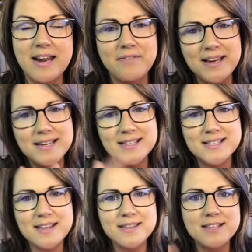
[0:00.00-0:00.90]
if I didn't
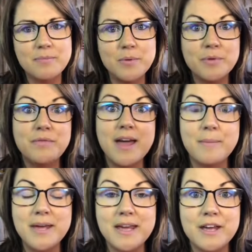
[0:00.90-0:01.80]
say this, I've been with
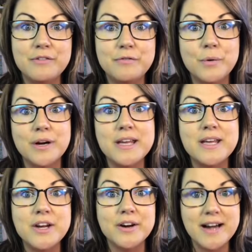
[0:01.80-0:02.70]
VIPKid for
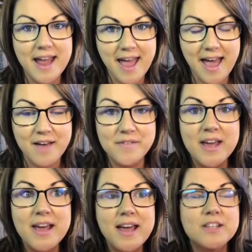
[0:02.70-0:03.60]
1.5 years.
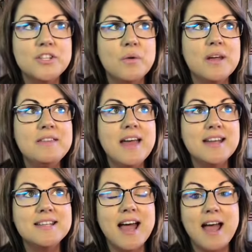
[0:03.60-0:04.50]
And so in
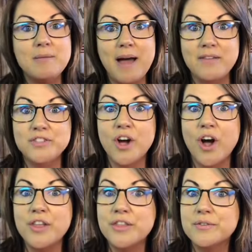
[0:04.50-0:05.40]
that time, I've
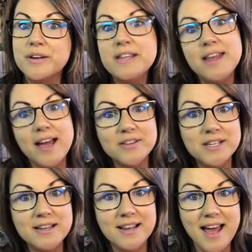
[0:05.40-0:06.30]
taught
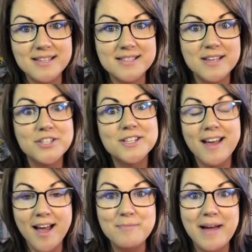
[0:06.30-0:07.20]
3,000 classes. I just
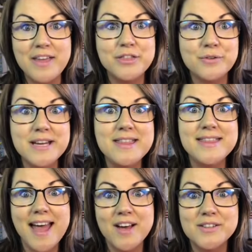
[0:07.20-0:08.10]
got my
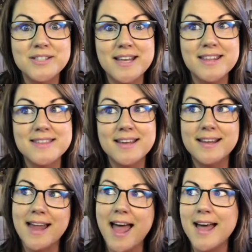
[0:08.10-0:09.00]
3,000th
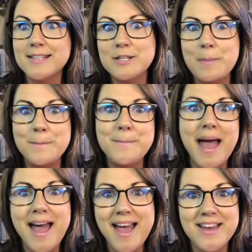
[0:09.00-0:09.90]
class
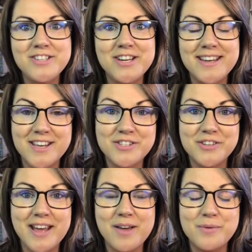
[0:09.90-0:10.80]
badge
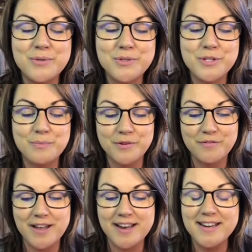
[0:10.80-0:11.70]
yesterday, which was super
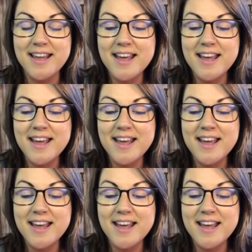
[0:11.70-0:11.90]
fun.